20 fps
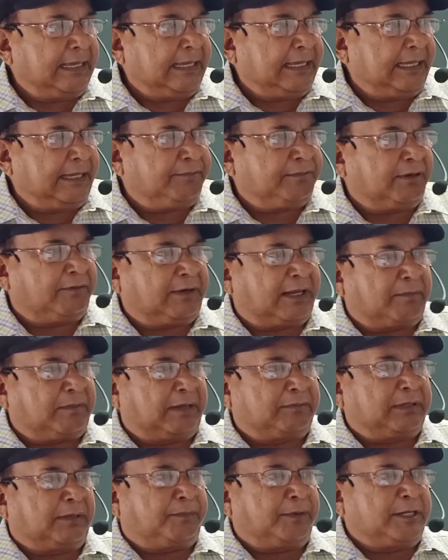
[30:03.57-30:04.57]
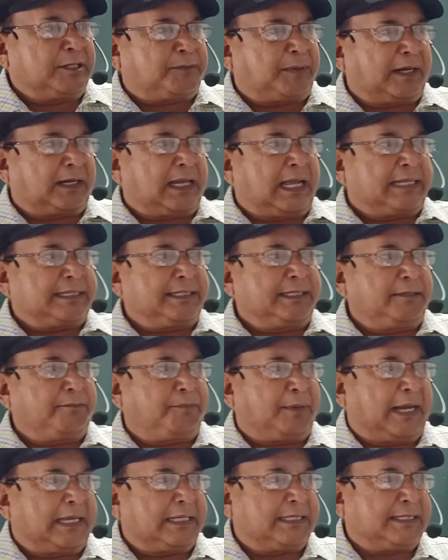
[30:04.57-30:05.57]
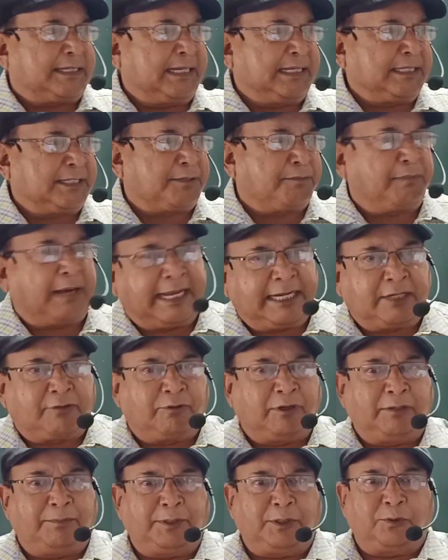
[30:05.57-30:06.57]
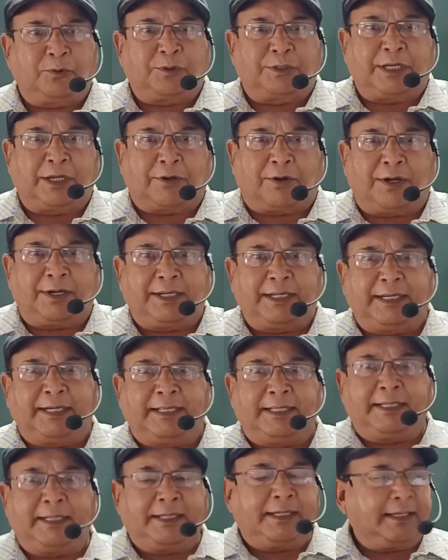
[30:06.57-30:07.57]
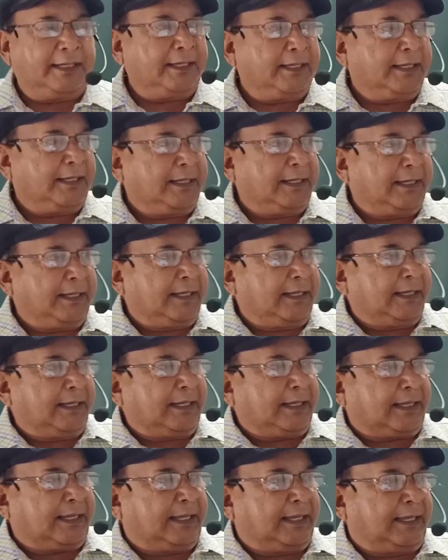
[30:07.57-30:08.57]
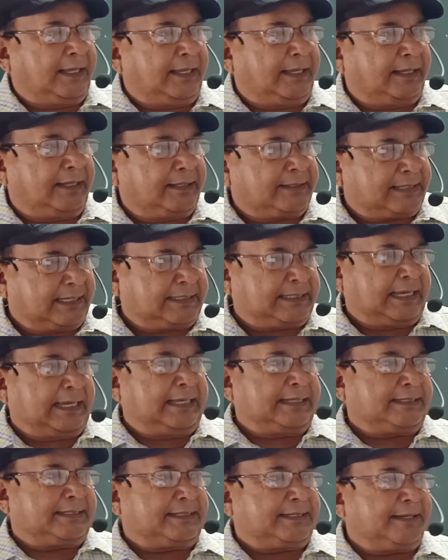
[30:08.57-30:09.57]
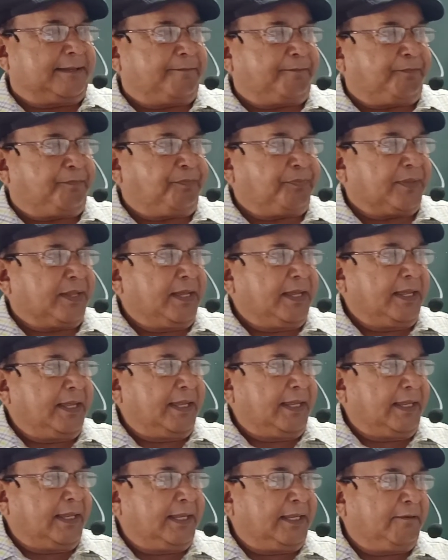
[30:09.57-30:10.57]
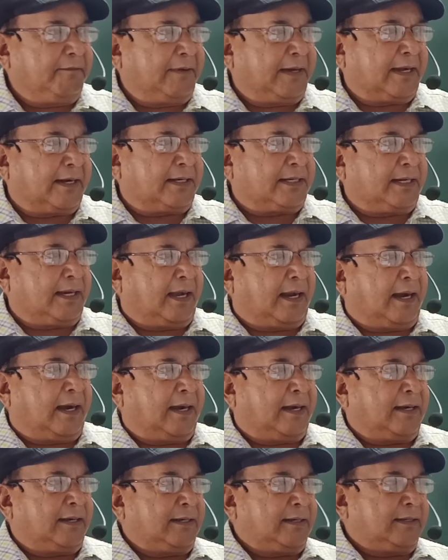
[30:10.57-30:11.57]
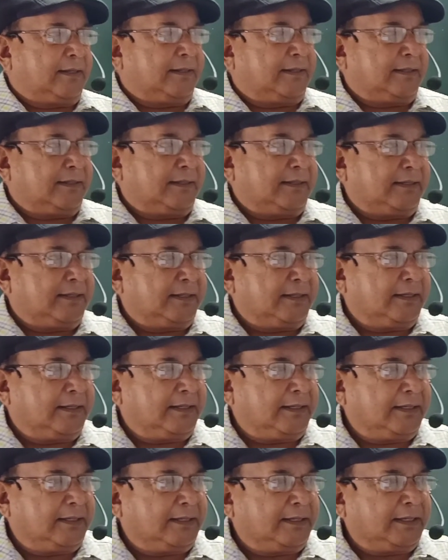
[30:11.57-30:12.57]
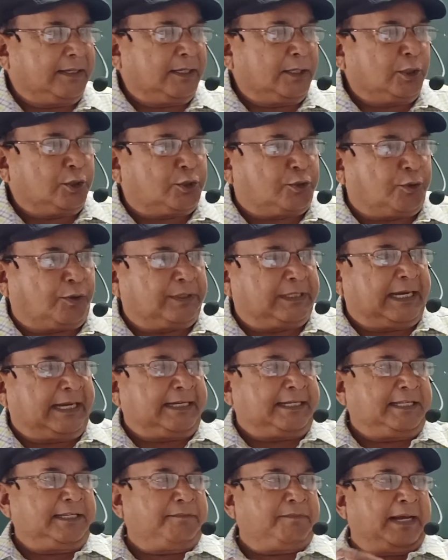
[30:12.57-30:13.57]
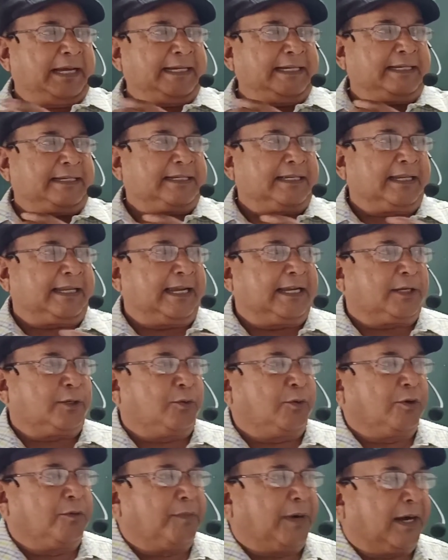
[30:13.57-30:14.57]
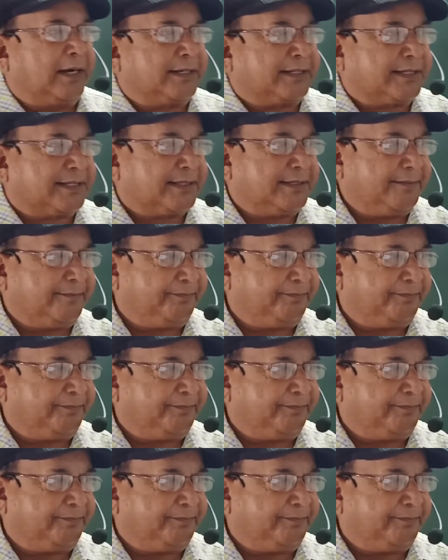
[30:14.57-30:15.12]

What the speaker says: If the verb of the principal clause in past tense, might will be used accordingly, such as he worked hard so that he might get good marks.